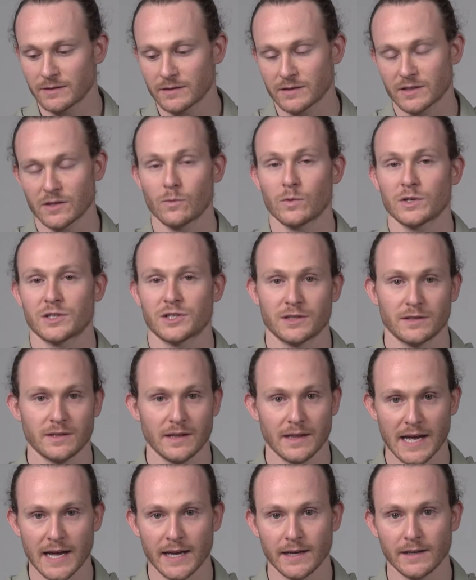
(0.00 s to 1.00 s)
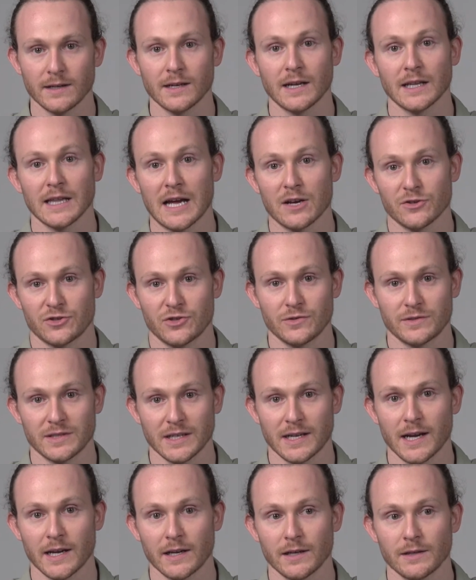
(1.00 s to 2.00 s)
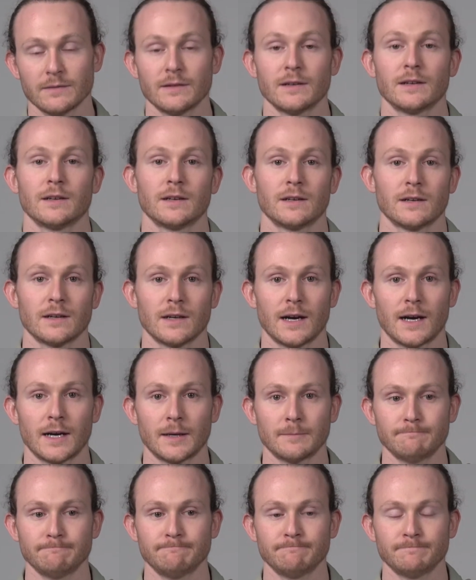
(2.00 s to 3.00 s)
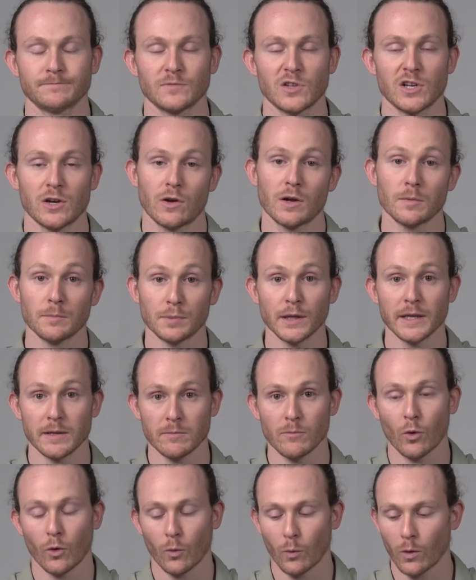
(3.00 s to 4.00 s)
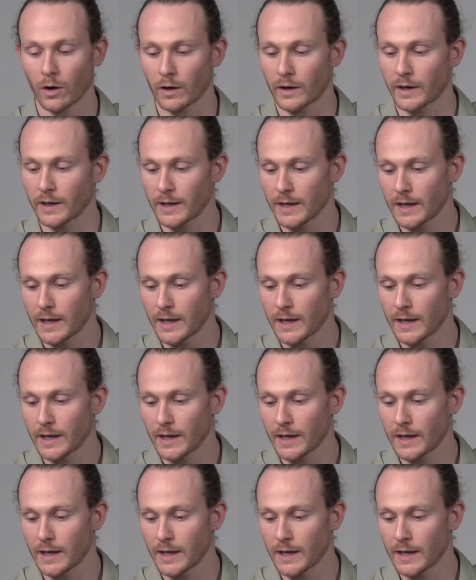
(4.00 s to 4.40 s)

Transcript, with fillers: So which then allows you to kind of, um, you know, complete more work.